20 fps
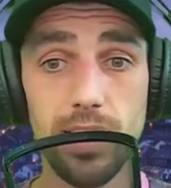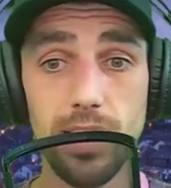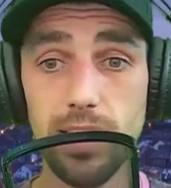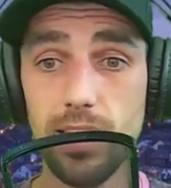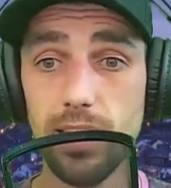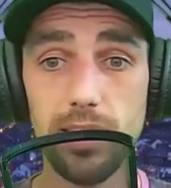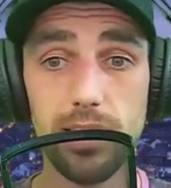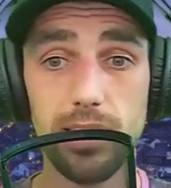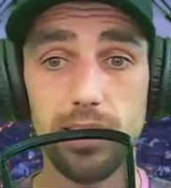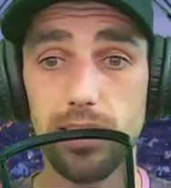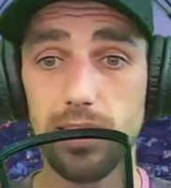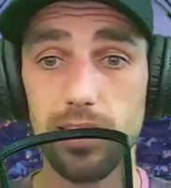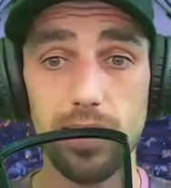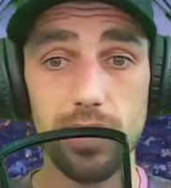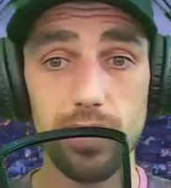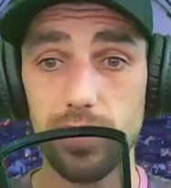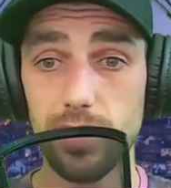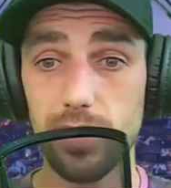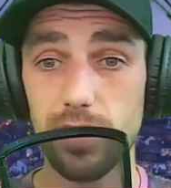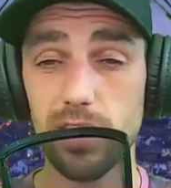Like seriously,
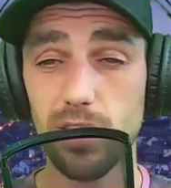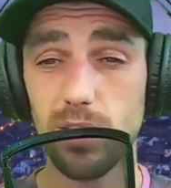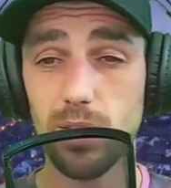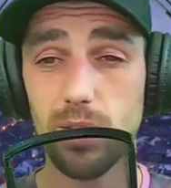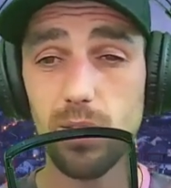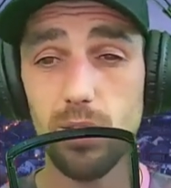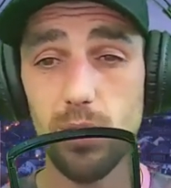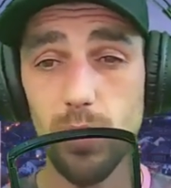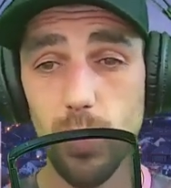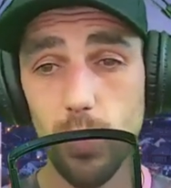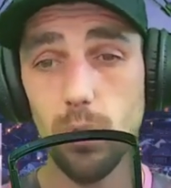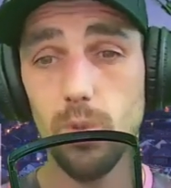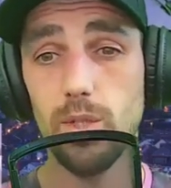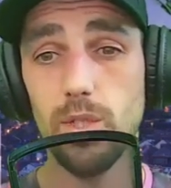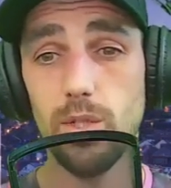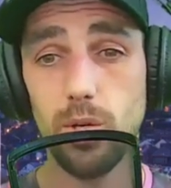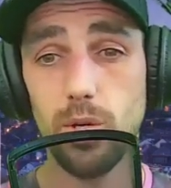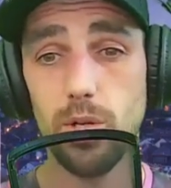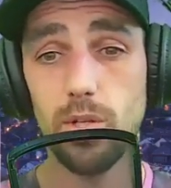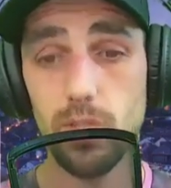just know
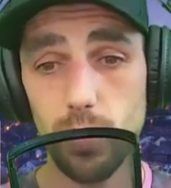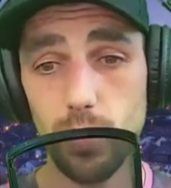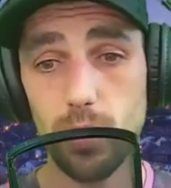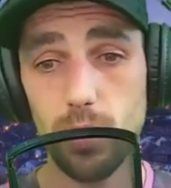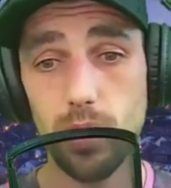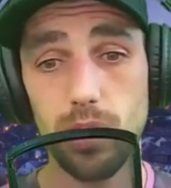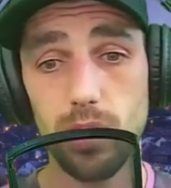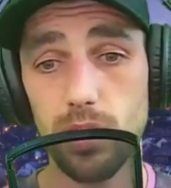your source.